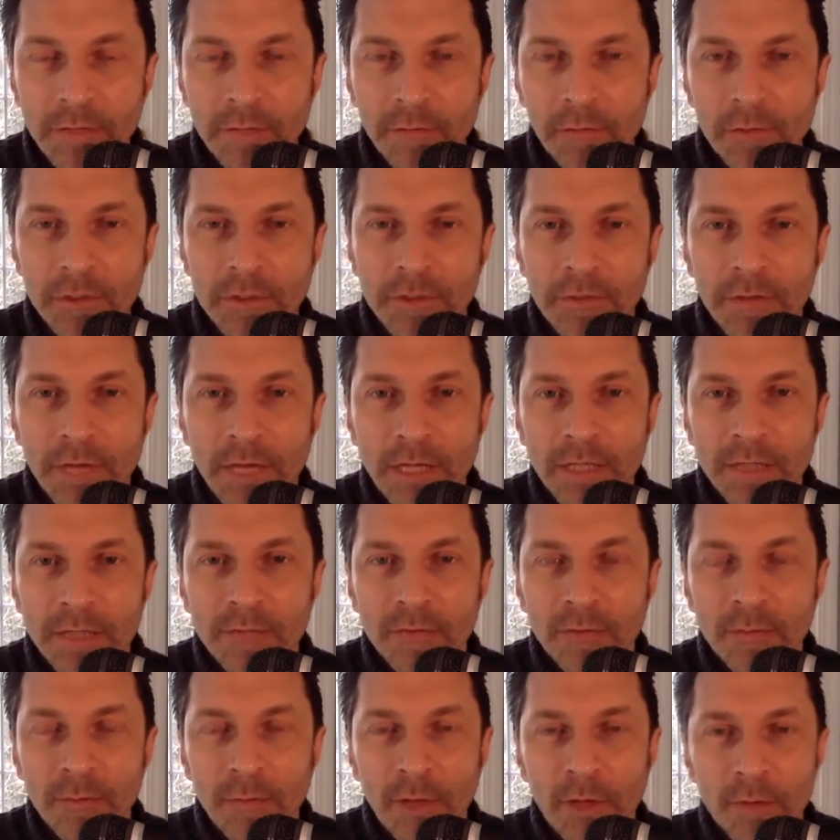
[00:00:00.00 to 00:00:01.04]
the voice of college
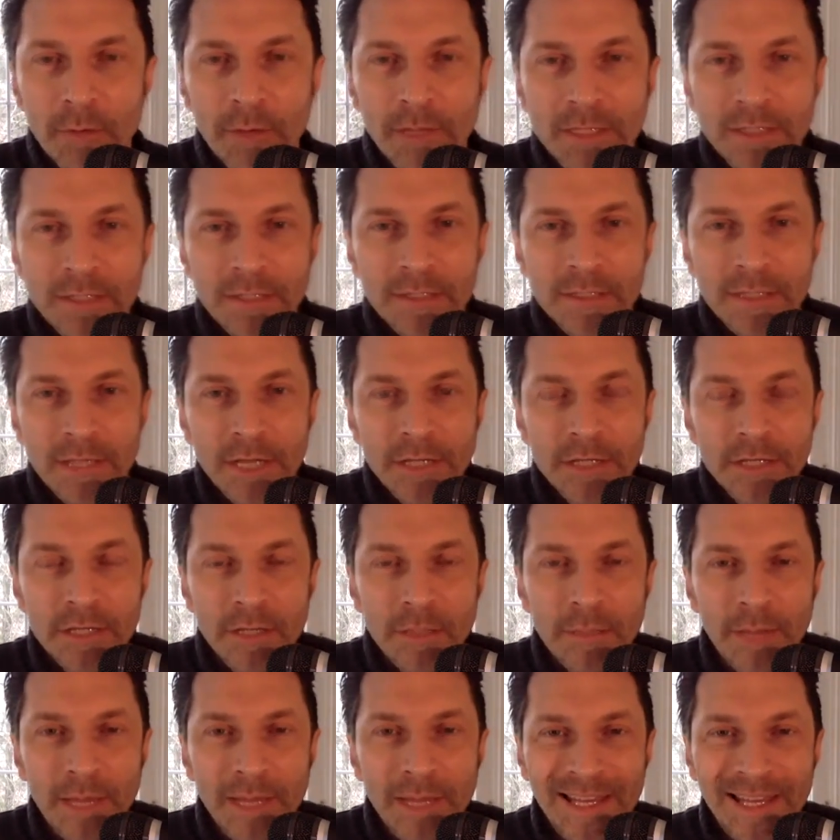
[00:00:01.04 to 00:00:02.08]
football, best discussion,
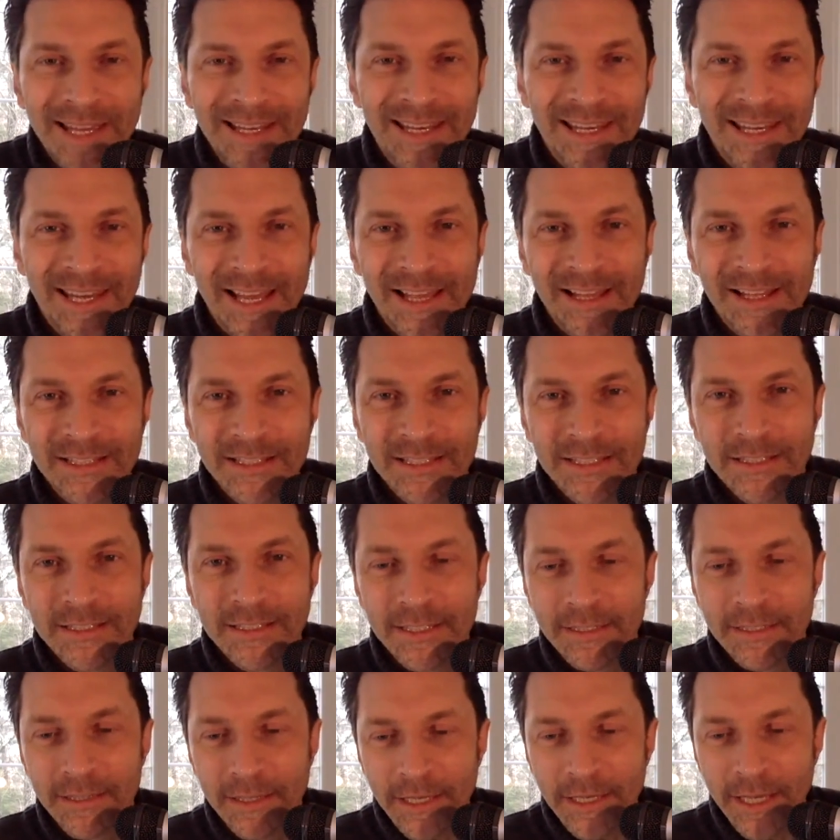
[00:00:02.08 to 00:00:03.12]
debate, and
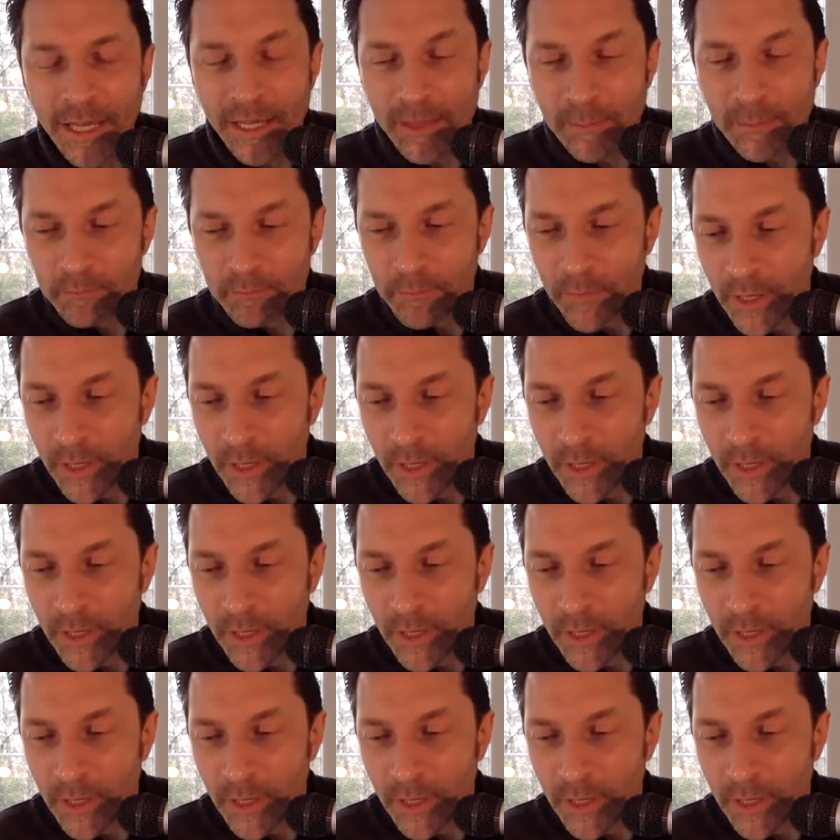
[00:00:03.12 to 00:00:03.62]
analysis in the game.